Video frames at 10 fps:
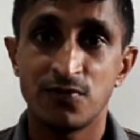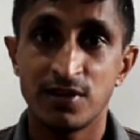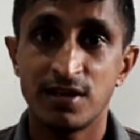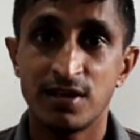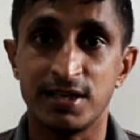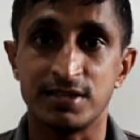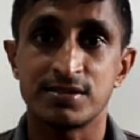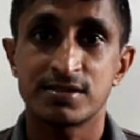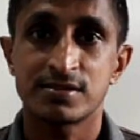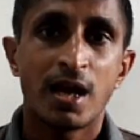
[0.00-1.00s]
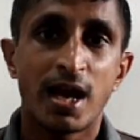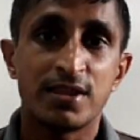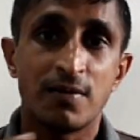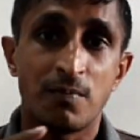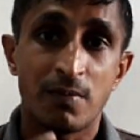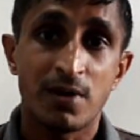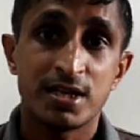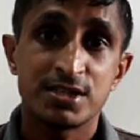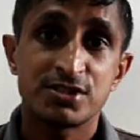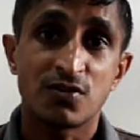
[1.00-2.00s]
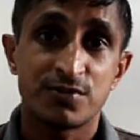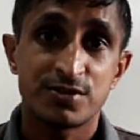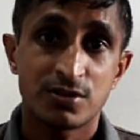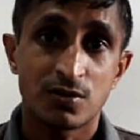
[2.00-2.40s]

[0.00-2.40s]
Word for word: feelings and the memories of